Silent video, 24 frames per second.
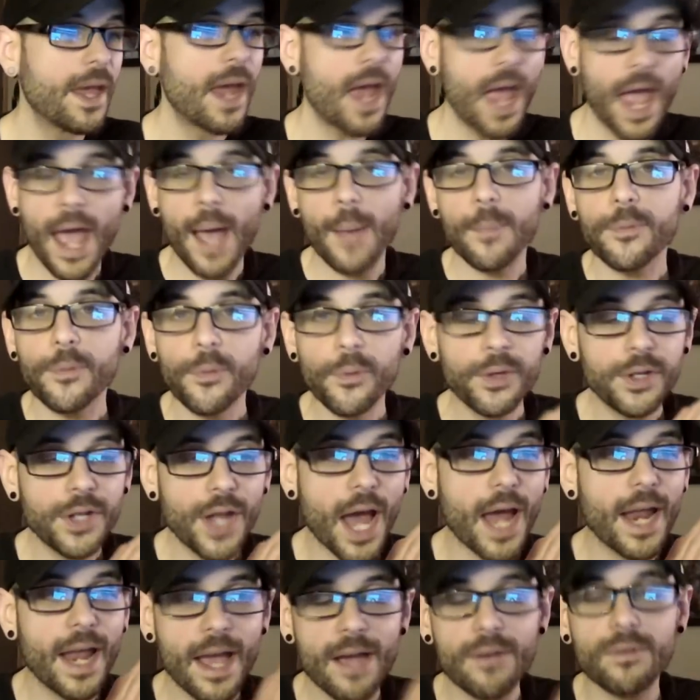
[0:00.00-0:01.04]
Absolutely
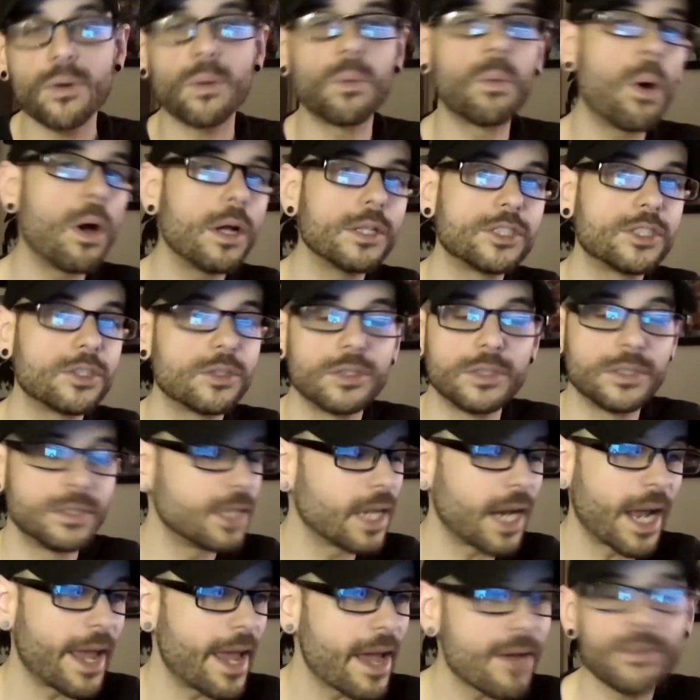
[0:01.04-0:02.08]
not ever once did
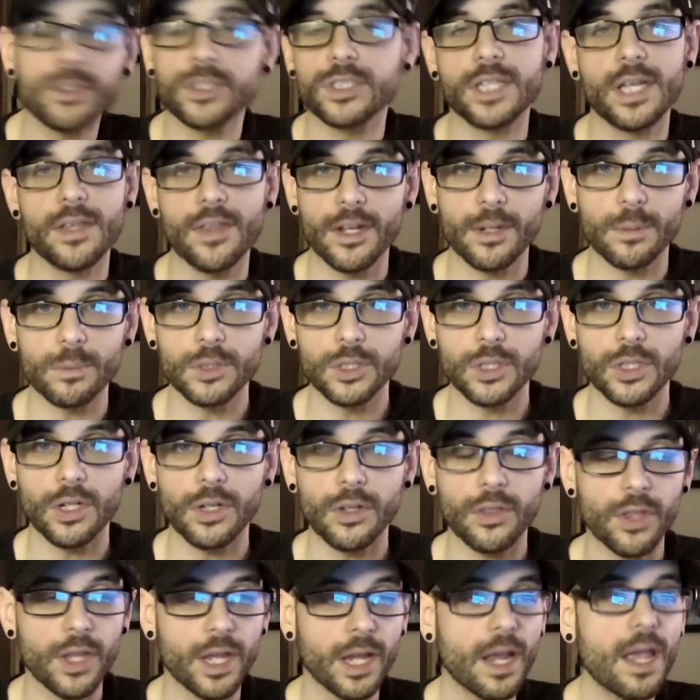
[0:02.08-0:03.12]
I ever say that it was a good
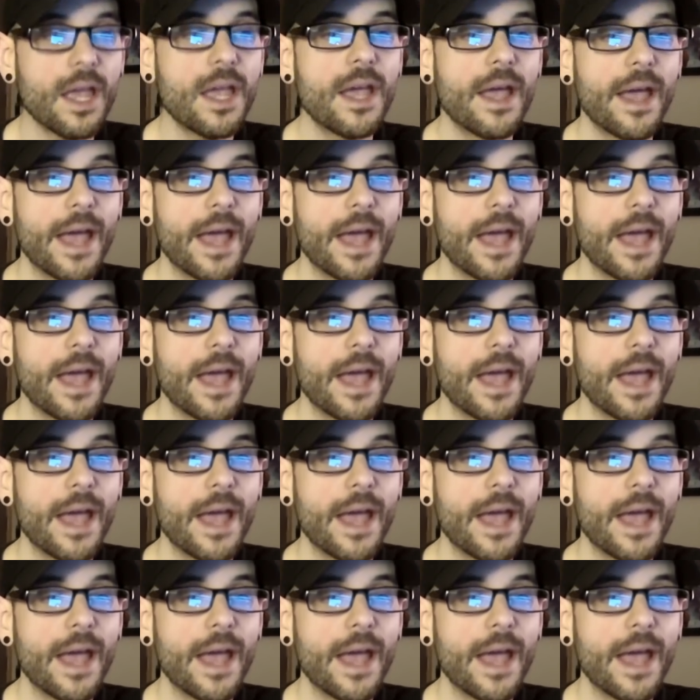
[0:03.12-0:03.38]
thing.